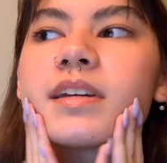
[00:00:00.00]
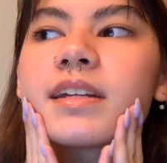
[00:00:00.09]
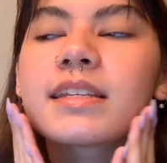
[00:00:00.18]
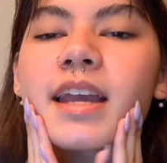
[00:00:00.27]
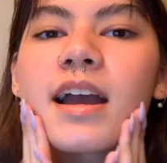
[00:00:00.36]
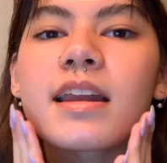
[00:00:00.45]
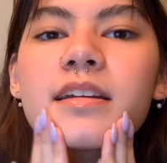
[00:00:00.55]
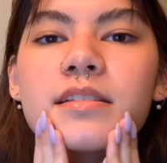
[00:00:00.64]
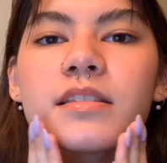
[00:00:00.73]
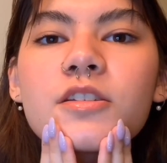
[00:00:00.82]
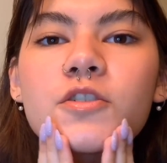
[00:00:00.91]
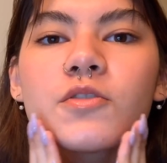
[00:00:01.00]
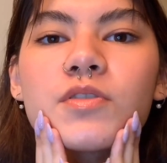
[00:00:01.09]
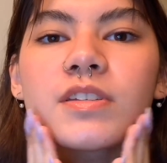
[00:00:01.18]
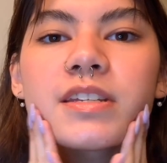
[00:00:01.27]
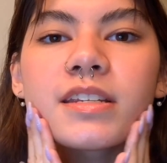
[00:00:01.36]
it's kind of
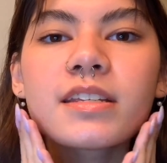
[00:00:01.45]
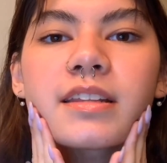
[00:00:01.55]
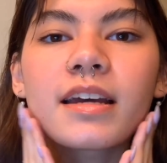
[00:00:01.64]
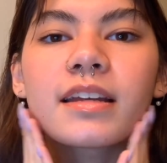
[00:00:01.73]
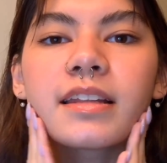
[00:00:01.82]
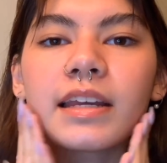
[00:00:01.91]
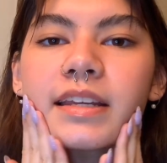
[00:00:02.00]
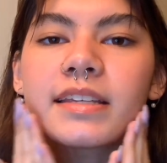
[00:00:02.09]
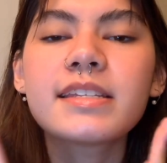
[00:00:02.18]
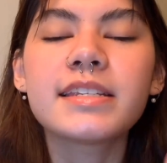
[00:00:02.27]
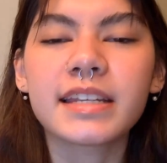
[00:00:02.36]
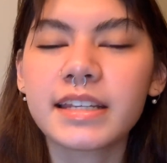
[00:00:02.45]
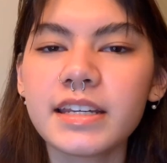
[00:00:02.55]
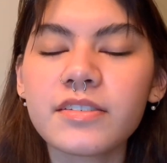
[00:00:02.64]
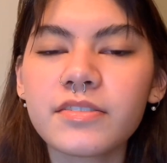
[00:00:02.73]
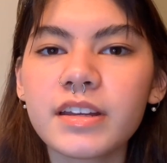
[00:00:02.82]
loosed that like
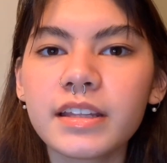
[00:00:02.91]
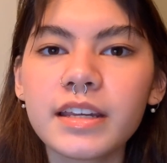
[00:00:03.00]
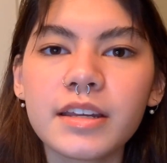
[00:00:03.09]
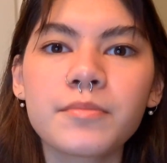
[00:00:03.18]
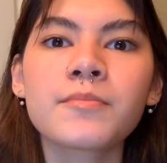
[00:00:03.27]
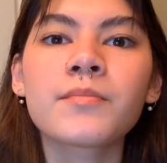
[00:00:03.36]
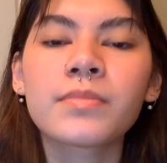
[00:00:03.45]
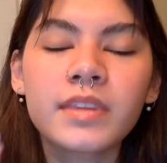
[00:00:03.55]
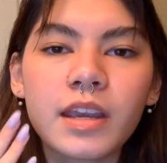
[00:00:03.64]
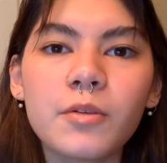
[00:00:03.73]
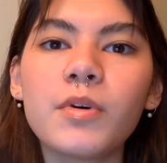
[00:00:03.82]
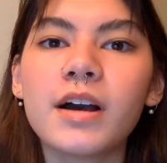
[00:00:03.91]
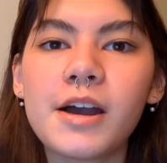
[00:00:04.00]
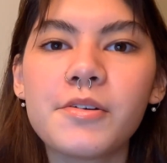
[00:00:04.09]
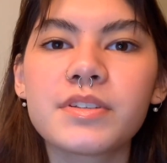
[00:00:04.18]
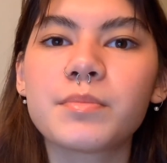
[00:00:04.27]
sticky feeling. And while
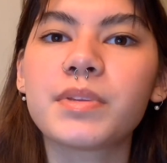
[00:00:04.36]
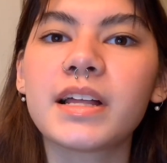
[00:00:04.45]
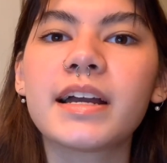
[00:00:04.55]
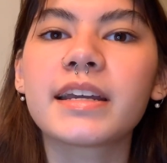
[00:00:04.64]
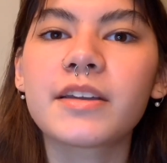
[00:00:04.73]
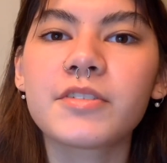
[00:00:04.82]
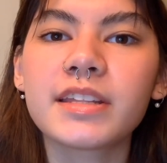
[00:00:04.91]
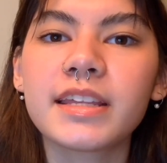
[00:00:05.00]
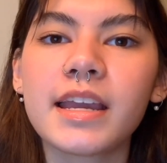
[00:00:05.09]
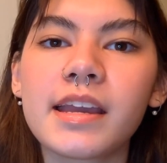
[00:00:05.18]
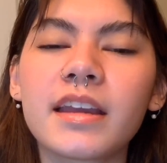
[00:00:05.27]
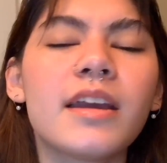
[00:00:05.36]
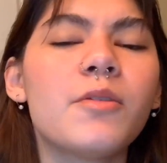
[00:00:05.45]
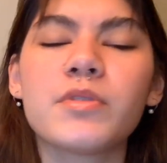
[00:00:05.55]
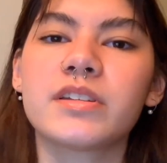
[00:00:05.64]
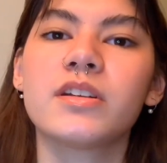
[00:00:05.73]
I was applying everything,
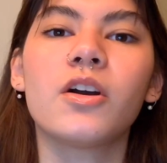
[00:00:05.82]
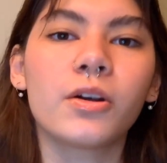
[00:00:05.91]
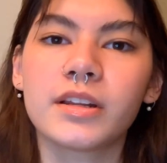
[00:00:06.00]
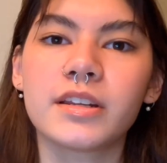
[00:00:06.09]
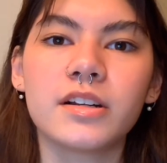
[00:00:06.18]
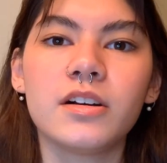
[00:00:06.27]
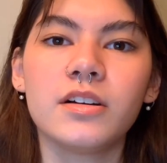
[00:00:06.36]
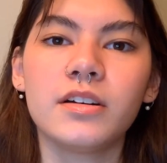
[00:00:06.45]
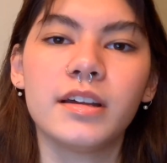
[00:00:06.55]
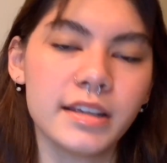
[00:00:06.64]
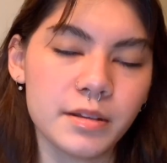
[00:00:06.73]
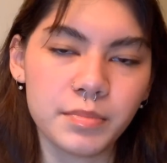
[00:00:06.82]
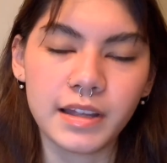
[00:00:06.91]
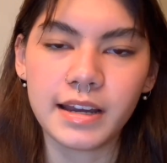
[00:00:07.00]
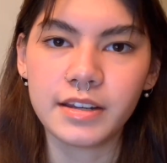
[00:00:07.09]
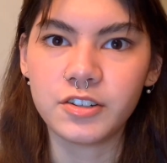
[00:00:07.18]
it wasn't hard at all. It
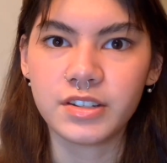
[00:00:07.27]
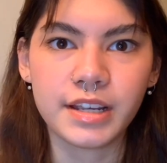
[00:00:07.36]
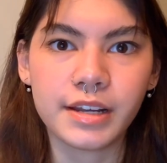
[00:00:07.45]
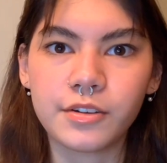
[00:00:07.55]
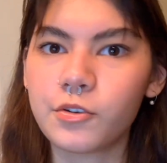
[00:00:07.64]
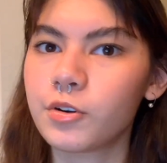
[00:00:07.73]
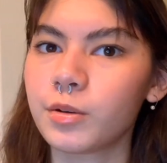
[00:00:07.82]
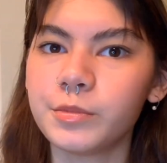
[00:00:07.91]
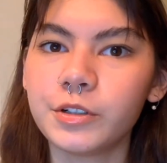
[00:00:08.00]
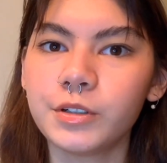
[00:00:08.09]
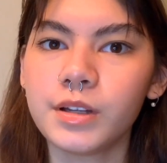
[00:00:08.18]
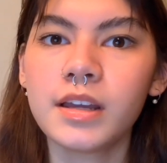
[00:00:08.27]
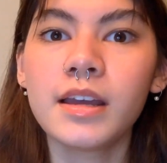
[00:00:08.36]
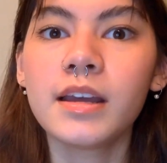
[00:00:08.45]
applied just like normal.